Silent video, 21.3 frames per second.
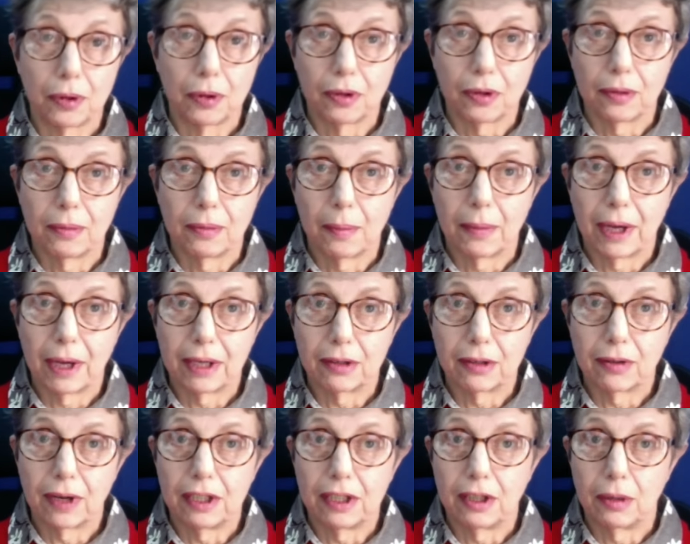put them on my
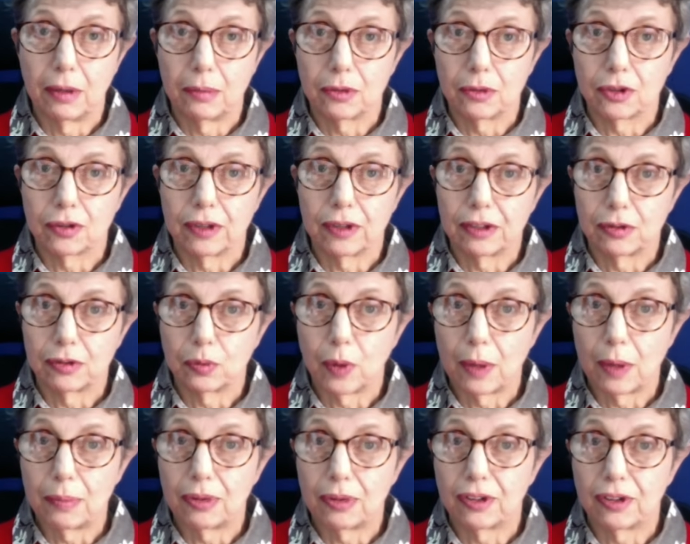Graniopteryx
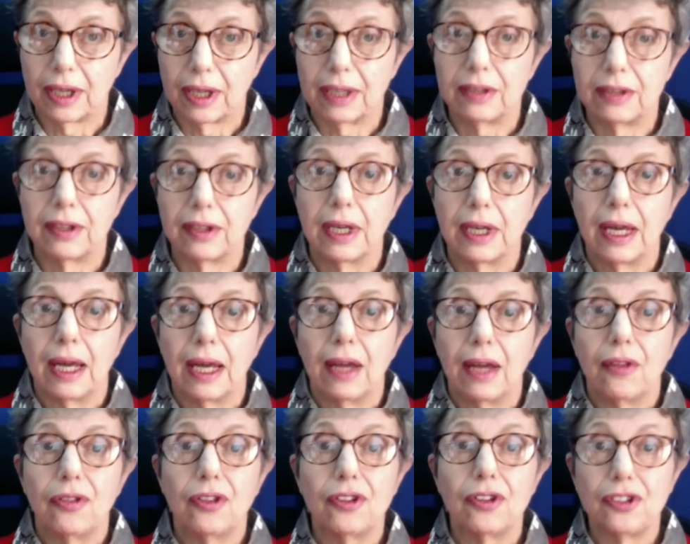website.
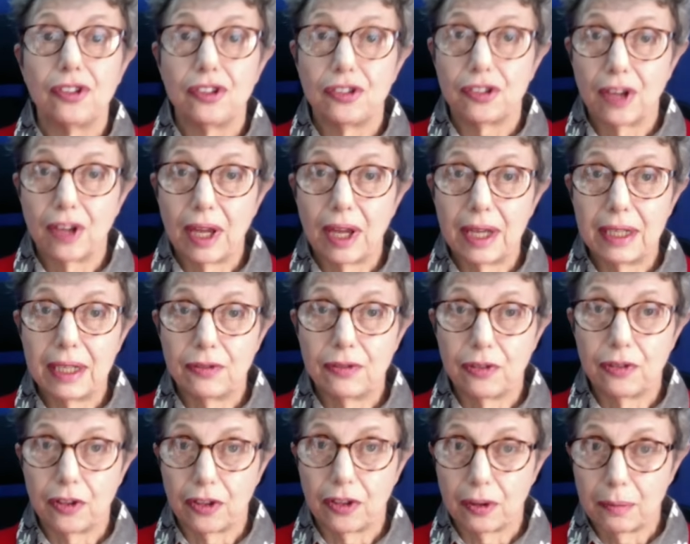The design
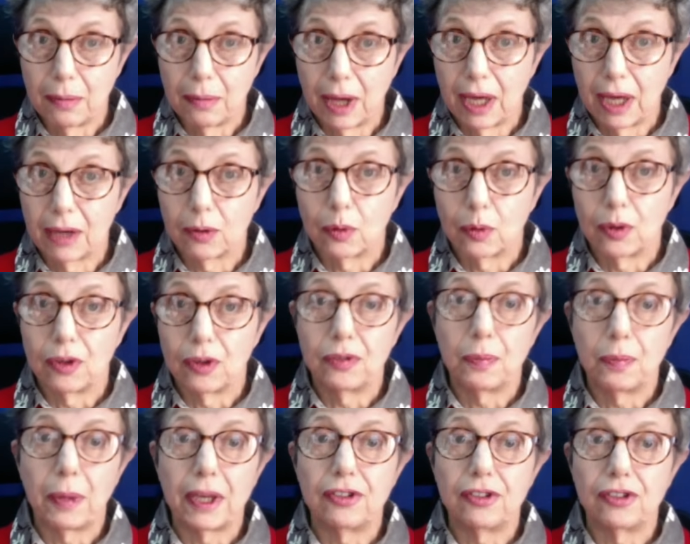for the mug is
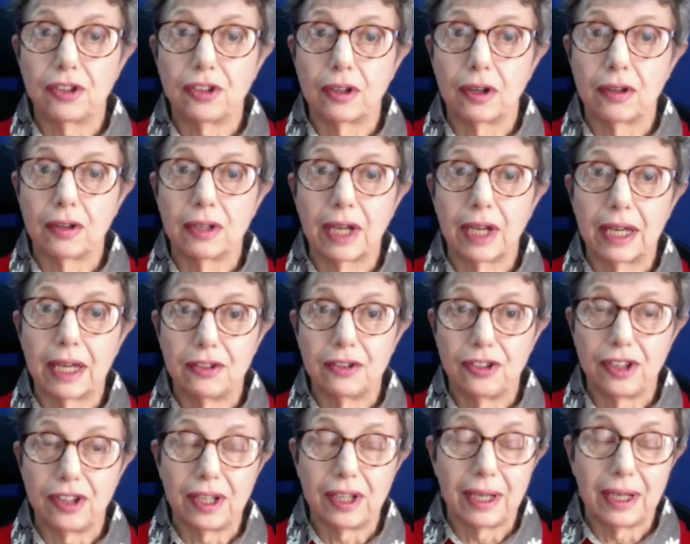based on an
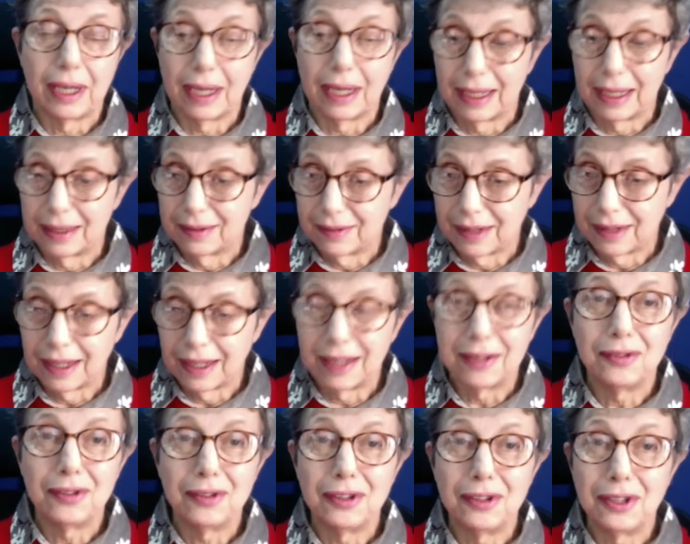idea and
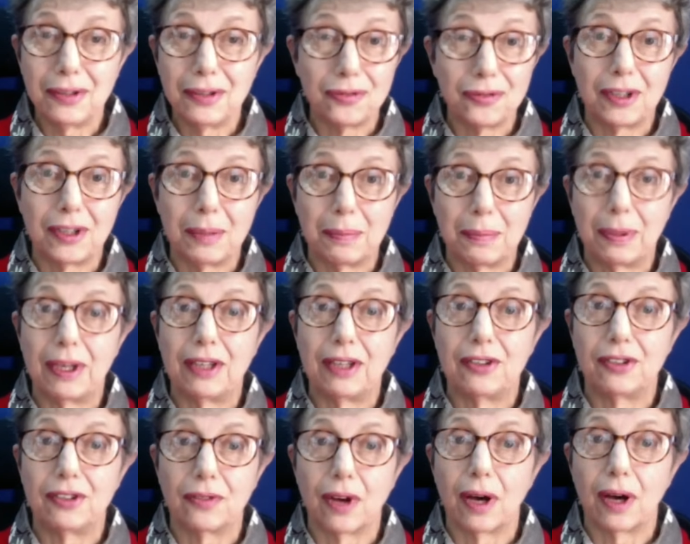a nifty
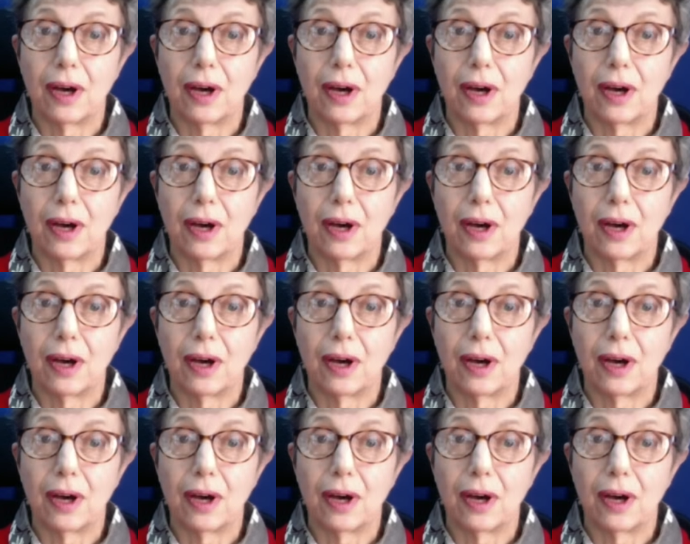piece of